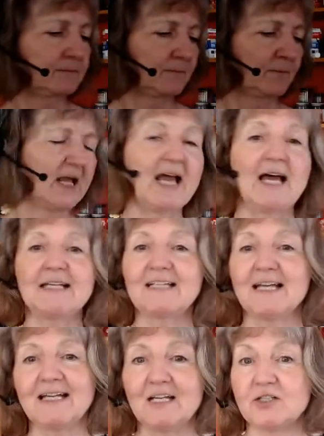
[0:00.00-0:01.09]
And
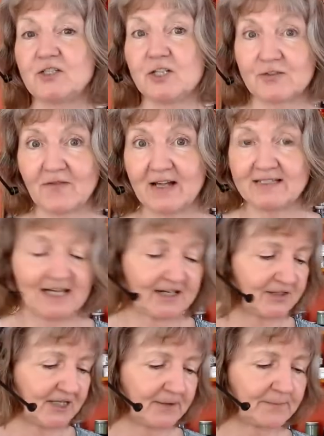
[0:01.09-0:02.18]
it is just
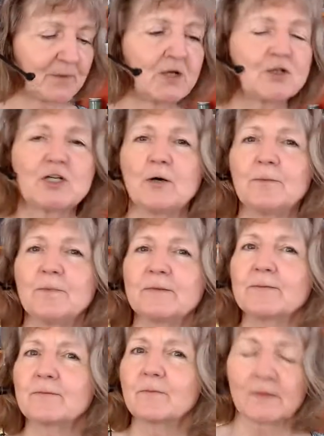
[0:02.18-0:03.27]
fantastic. So
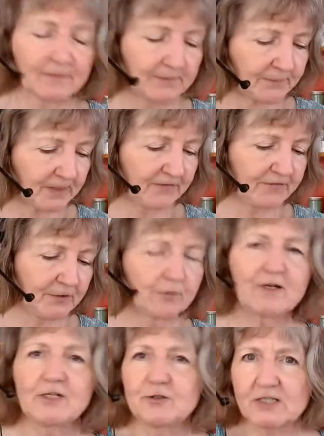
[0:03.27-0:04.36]
if you are
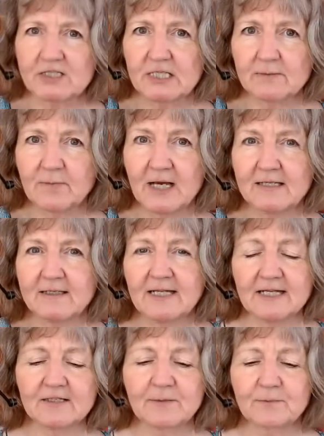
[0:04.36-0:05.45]
interested in pen and
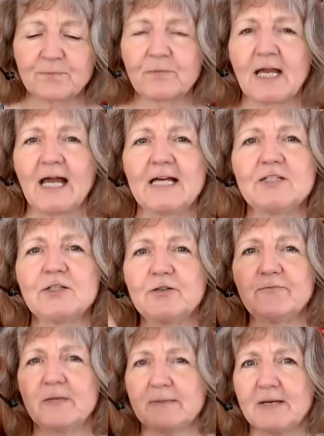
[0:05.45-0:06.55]
ink, and you've
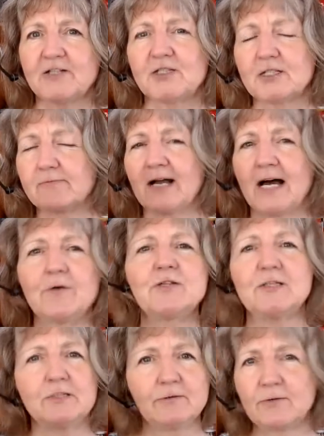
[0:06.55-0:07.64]
been messing around
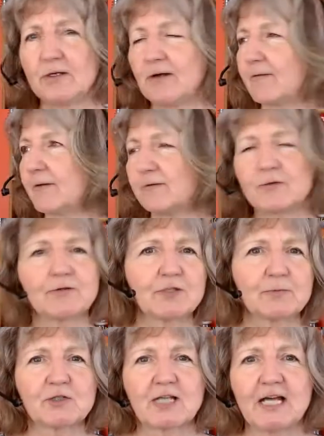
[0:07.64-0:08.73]
and you're doing some
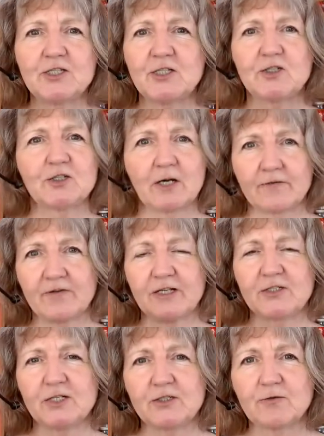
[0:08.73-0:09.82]
sketchy stuff and it's
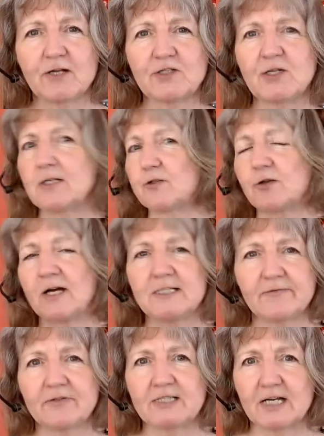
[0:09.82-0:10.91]
interesting, you're trying
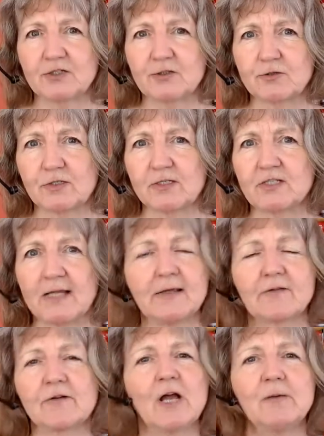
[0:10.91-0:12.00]
different textures and this, that, and the other,
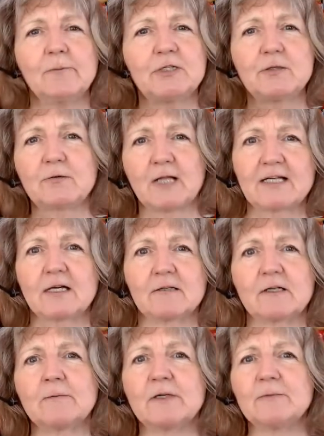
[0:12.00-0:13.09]
but you'd like a
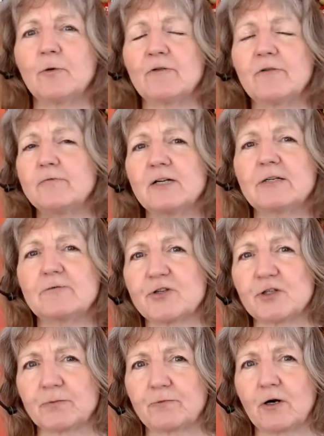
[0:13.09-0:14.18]
little bit more of a rigorous
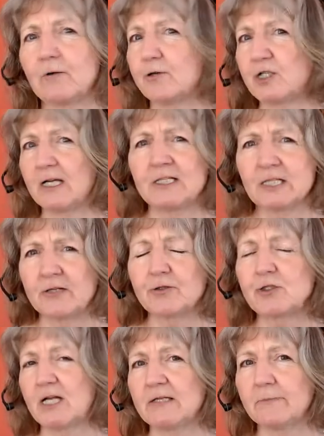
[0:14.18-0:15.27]
approach and to
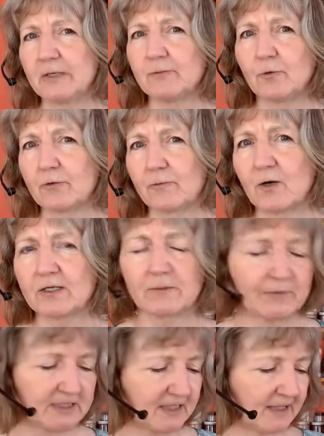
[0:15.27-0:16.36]
understand a bit more what can be
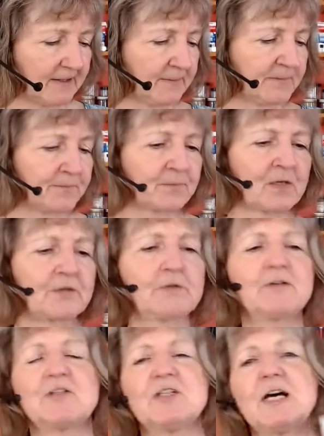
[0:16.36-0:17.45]
done, there
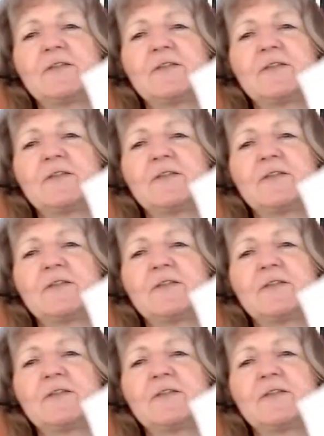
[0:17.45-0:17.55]
is nothing